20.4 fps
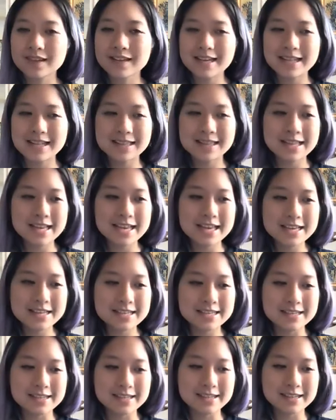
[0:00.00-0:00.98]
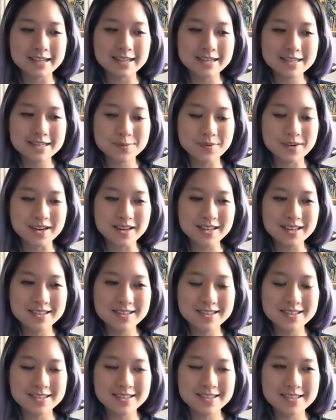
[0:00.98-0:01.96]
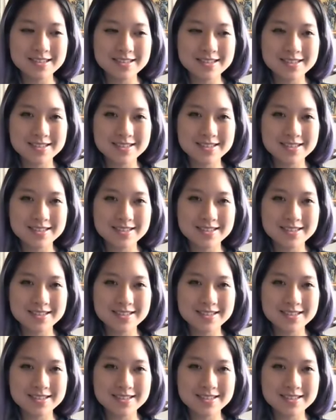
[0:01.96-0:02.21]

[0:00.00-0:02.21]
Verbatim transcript: And then the next breath is